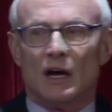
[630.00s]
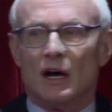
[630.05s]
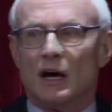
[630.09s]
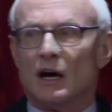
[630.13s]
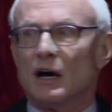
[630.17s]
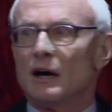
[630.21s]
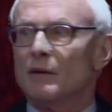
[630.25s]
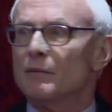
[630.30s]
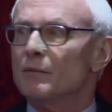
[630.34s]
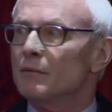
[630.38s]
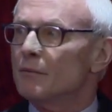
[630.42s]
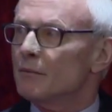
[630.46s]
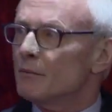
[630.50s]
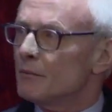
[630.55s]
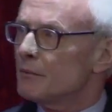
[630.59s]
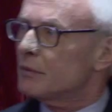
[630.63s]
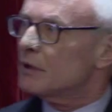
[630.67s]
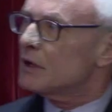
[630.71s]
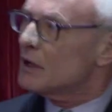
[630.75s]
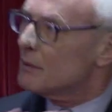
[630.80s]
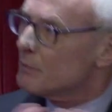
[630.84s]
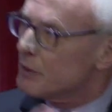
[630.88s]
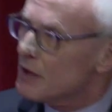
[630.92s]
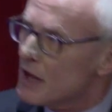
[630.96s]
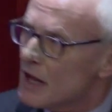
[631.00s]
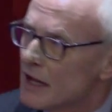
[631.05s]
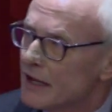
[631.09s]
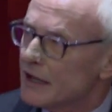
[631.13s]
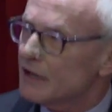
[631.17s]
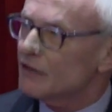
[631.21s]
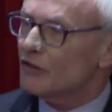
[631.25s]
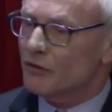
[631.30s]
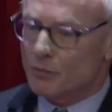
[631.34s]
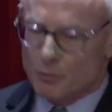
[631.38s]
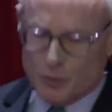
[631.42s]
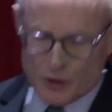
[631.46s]

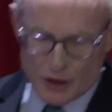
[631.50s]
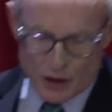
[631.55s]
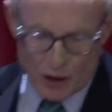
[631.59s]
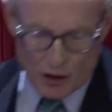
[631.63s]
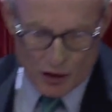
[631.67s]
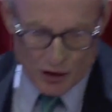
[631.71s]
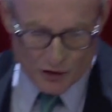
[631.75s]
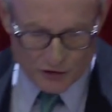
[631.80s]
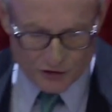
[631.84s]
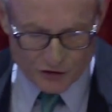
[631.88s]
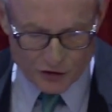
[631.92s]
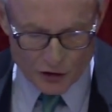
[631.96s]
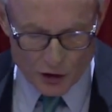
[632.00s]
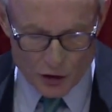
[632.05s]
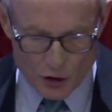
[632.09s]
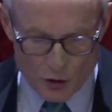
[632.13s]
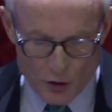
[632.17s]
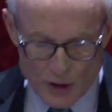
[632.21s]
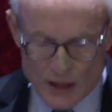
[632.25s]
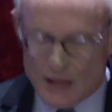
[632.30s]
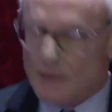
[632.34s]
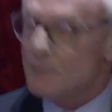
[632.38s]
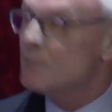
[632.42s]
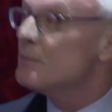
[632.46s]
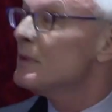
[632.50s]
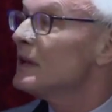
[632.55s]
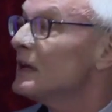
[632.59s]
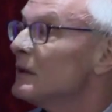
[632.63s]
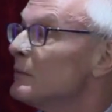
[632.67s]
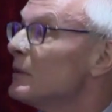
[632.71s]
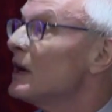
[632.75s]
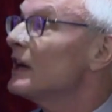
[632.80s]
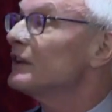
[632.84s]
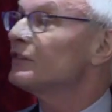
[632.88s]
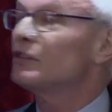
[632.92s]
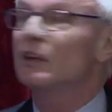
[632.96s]
compliance, but also
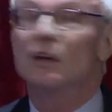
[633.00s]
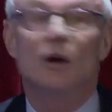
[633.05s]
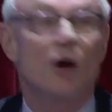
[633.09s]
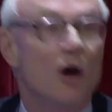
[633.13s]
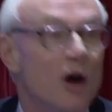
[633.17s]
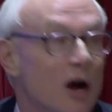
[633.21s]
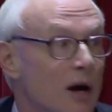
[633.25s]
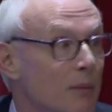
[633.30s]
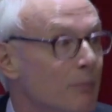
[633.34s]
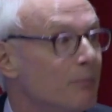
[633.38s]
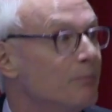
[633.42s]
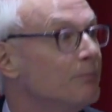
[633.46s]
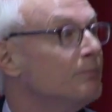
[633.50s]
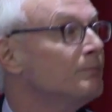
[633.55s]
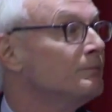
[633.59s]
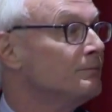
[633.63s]
minimizing harm.